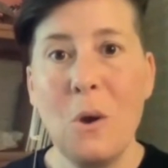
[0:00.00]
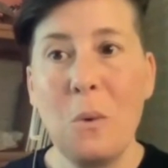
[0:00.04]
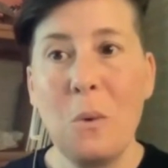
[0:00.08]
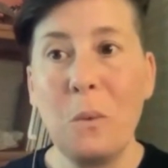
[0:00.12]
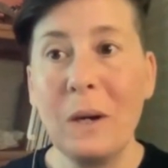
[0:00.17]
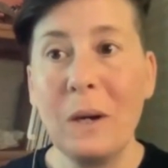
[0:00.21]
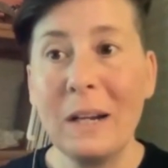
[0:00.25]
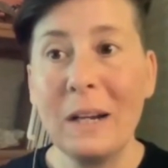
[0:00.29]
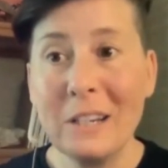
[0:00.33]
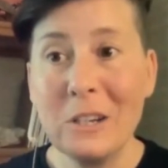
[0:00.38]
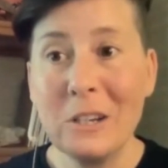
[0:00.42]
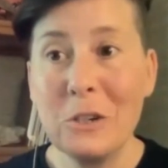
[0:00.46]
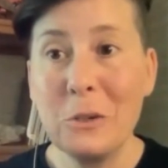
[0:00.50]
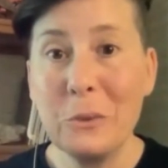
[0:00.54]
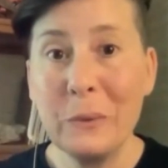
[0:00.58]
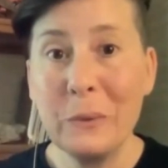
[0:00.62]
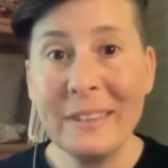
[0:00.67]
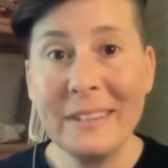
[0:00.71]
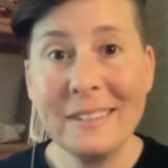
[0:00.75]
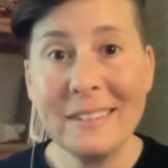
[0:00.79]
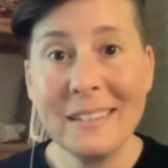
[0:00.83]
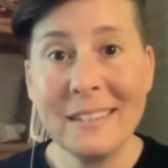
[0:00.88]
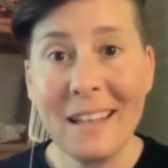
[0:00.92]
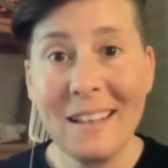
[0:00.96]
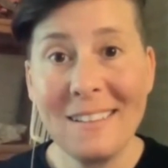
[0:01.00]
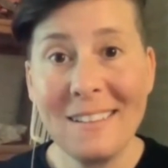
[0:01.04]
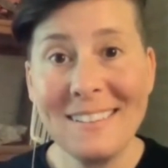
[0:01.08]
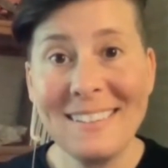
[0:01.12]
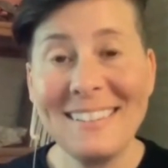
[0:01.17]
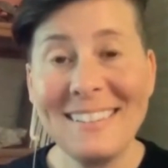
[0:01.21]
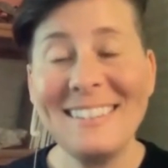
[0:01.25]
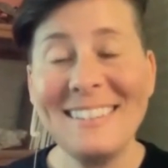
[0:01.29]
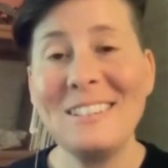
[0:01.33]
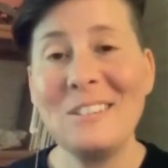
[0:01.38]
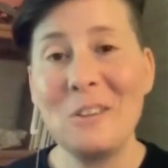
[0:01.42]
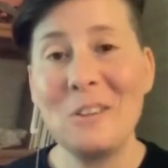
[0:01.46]
what can you do with the
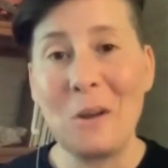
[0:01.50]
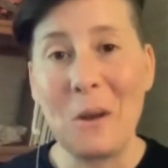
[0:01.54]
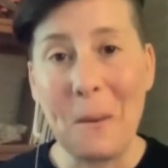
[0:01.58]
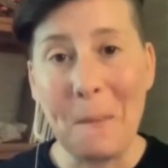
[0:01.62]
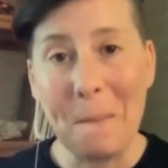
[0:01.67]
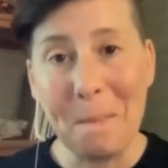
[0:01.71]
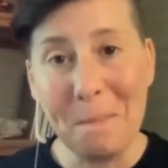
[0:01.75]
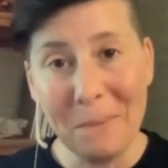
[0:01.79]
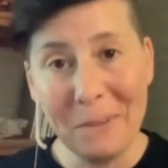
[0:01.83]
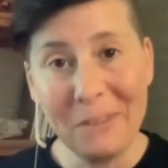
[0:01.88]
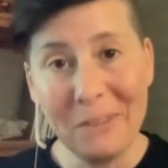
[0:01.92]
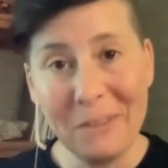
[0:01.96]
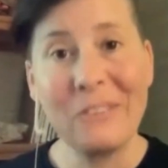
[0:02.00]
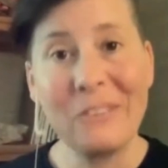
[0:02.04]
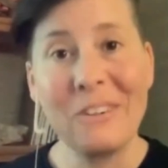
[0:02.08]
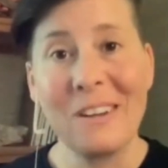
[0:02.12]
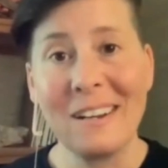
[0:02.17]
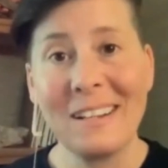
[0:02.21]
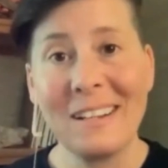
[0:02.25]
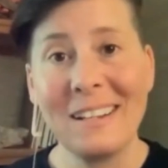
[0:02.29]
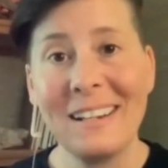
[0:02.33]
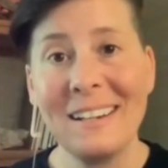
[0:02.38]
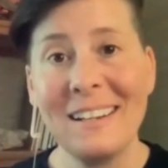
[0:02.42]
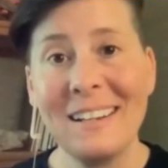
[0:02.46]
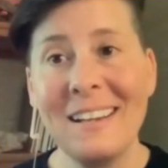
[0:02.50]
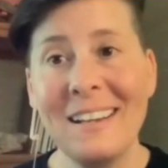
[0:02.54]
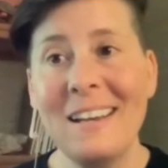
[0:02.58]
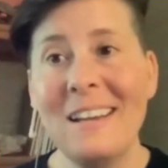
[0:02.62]
skeleton? You can build on it.